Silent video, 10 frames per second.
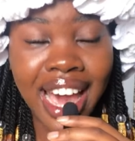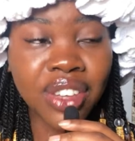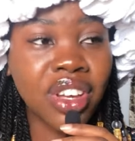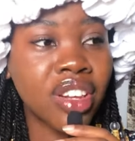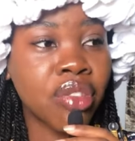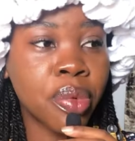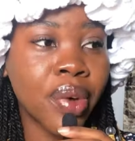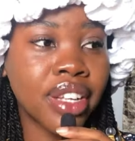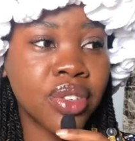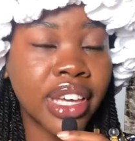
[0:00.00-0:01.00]
I know a lot of
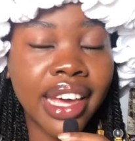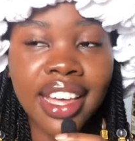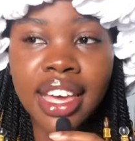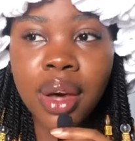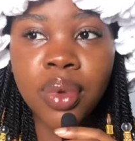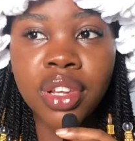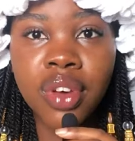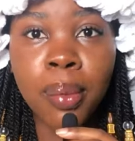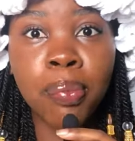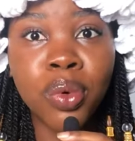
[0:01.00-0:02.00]
people are doing hair care and
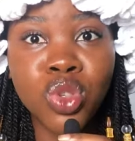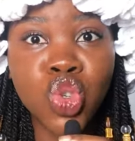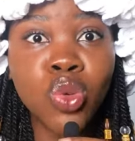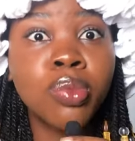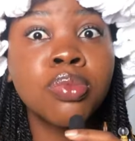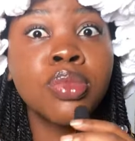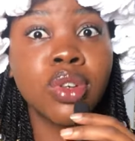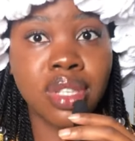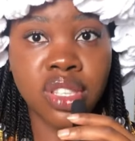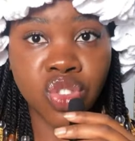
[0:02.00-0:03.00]
whatever, but you
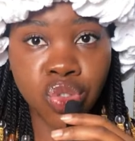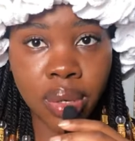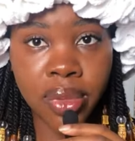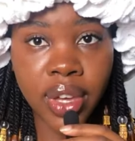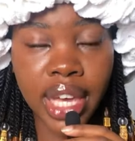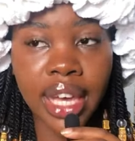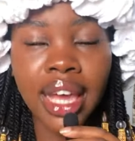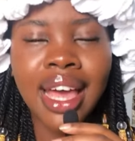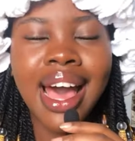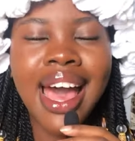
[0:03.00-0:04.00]
must trim your hair.
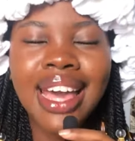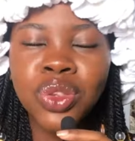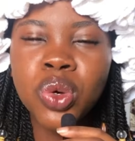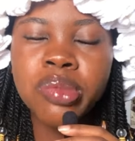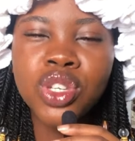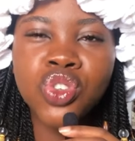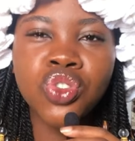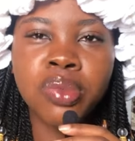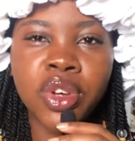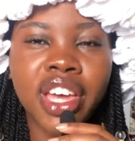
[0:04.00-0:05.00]
I don't mean you should
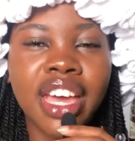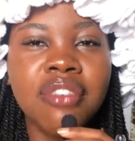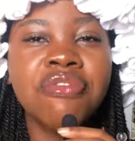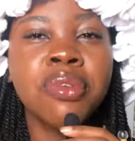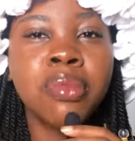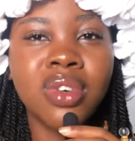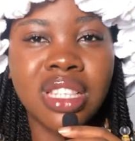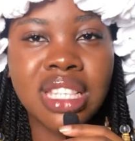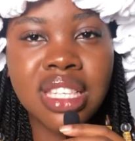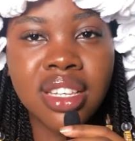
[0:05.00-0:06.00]
trim your hair every
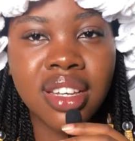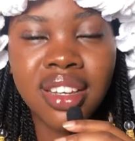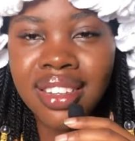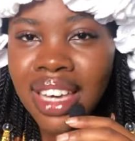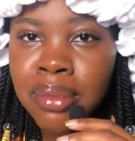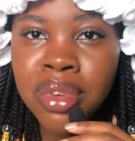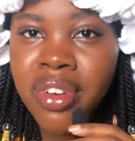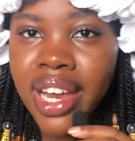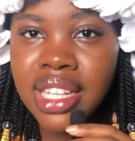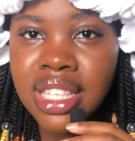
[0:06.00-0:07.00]
month. Get me
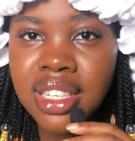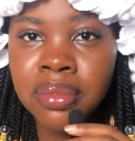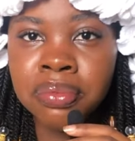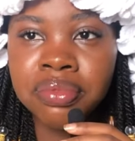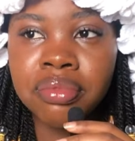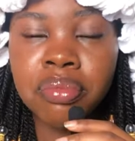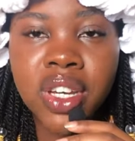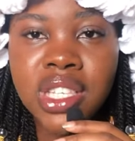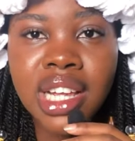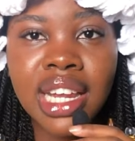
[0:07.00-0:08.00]
right.
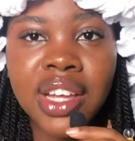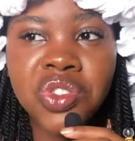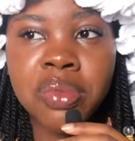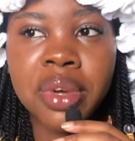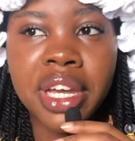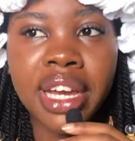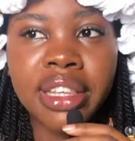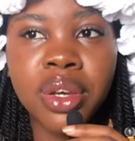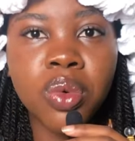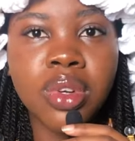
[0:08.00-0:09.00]
Personally, I trim my hair I
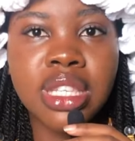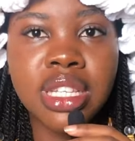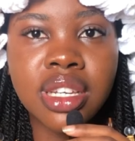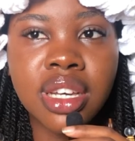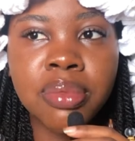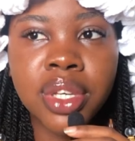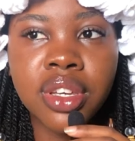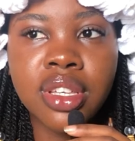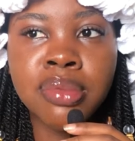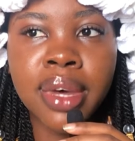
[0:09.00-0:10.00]
think once in a year
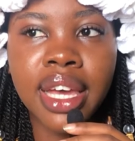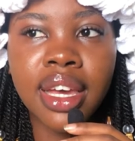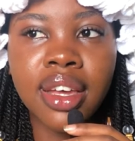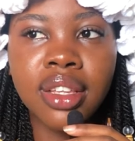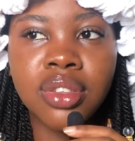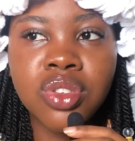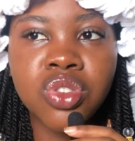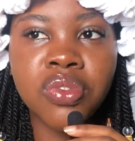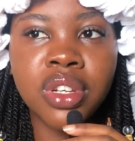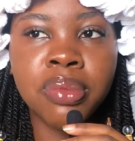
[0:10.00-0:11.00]
because my hair does
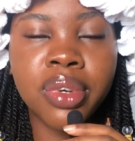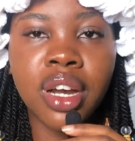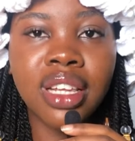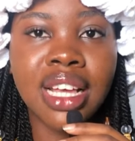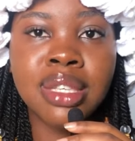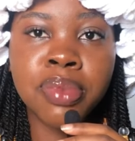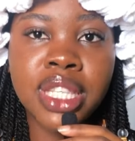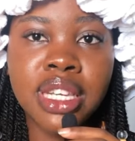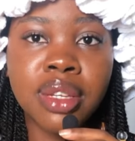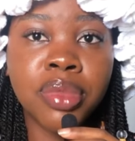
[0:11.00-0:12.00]
not really bring out that
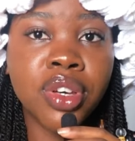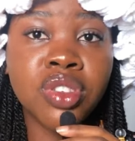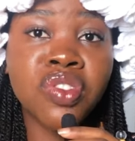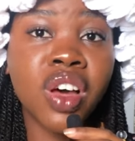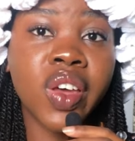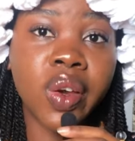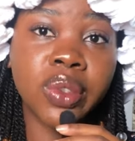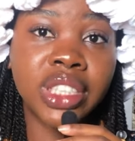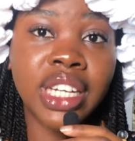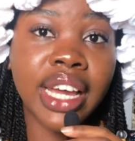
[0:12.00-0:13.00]
split end because of how
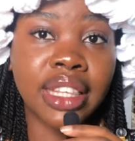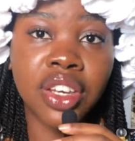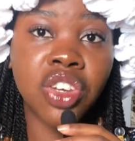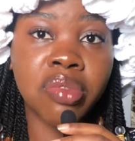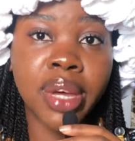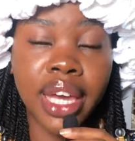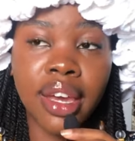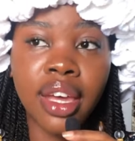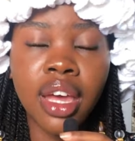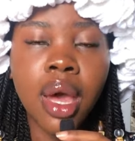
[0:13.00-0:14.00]
healthy I take care of my
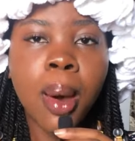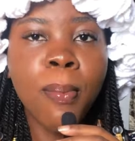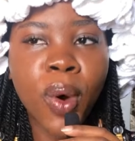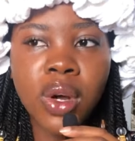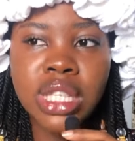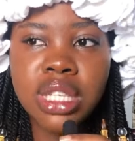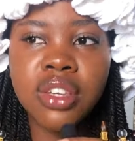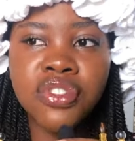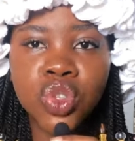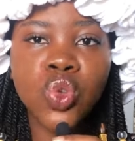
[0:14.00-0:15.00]
hair. But
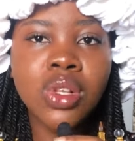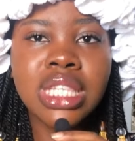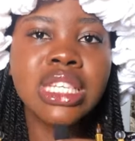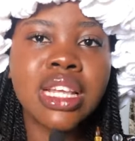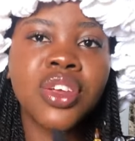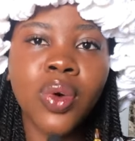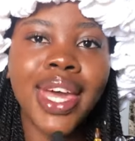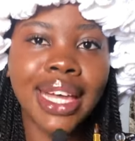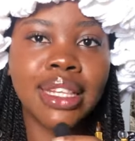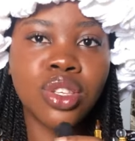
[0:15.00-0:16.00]
if you notice that your
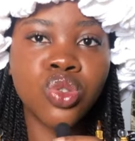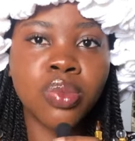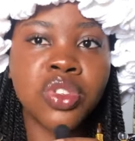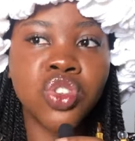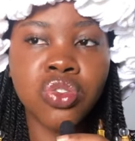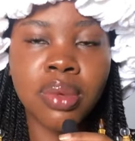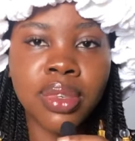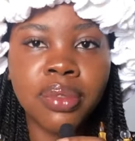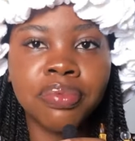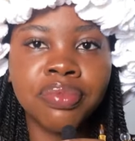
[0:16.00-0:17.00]
hair needs to be
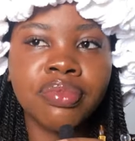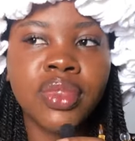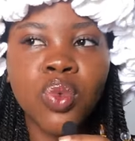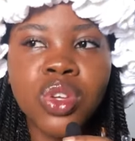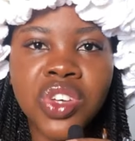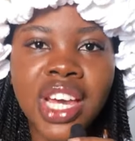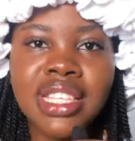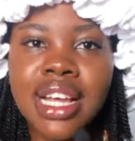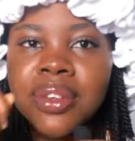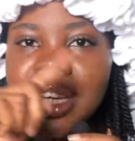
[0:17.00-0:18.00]
trimmed, once your hair
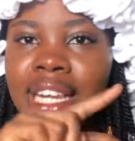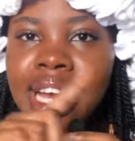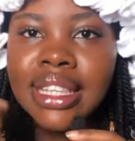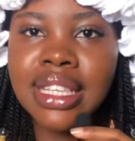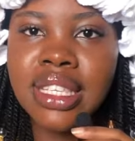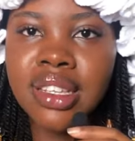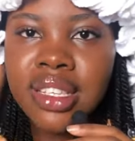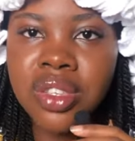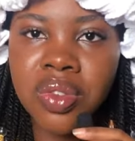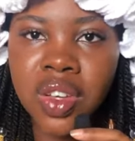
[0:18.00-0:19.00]
start looking like this on
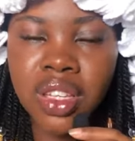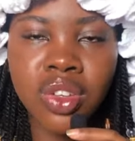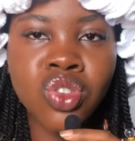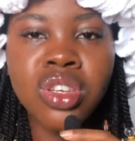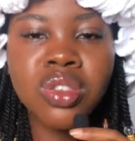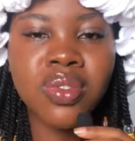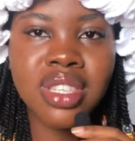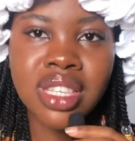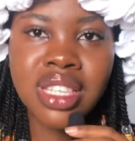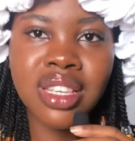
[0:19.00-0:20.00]
the screen, just
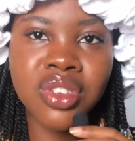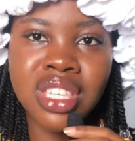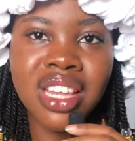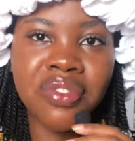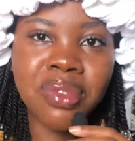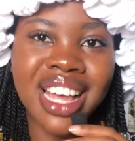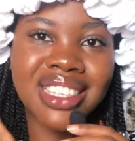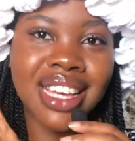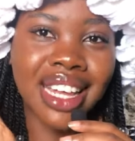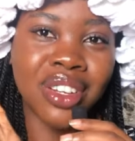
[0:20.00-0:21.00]
notice. You see that from that
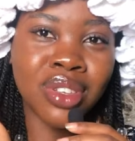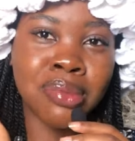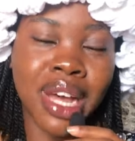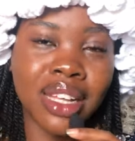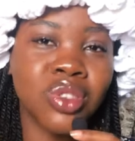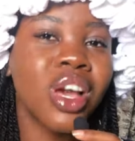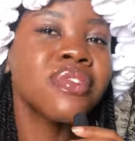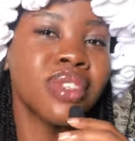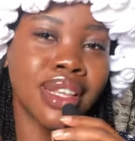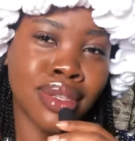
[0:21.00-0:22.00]
side I just marked. You
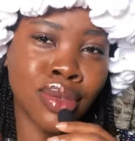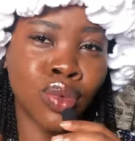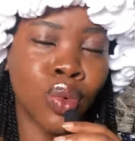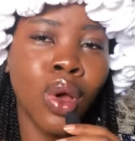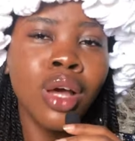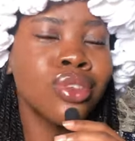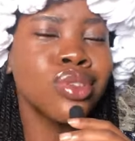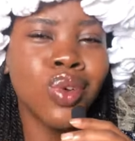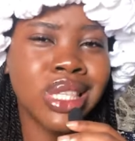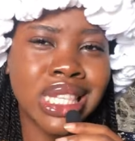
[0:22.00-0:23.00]
have to let it go.
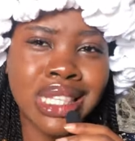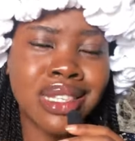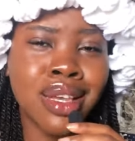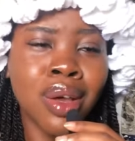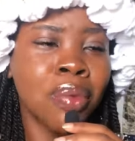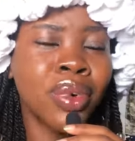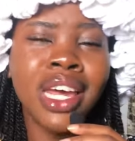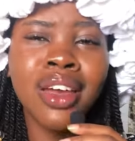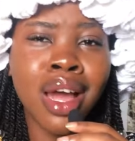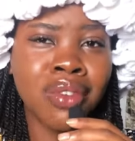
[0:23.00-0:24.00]
Just cut it.
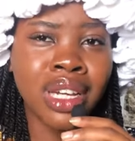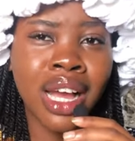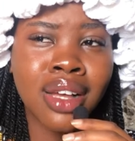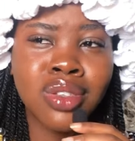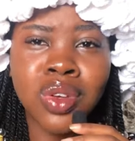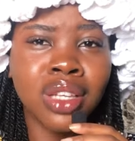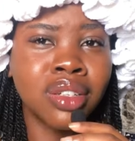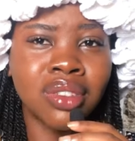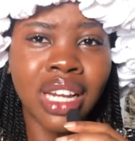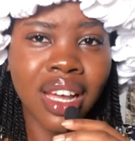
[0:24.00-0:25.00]
Whether you are relaxed or you are
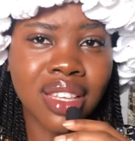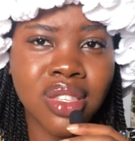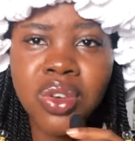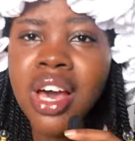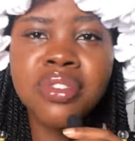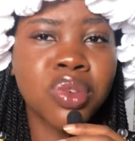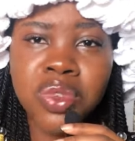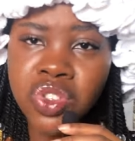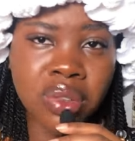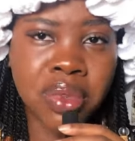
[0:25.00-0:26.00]
not relaxed, you have to
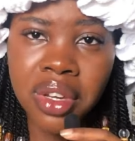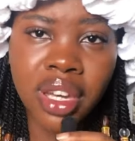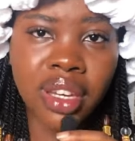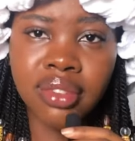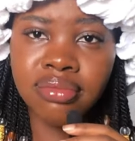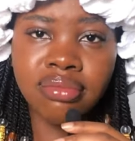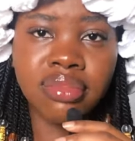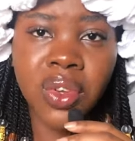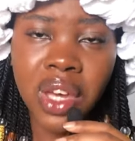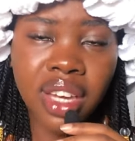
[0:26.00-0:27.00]
always trim your hair.
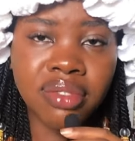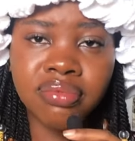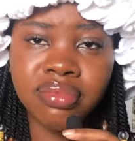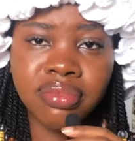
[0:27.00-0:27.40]
Okay?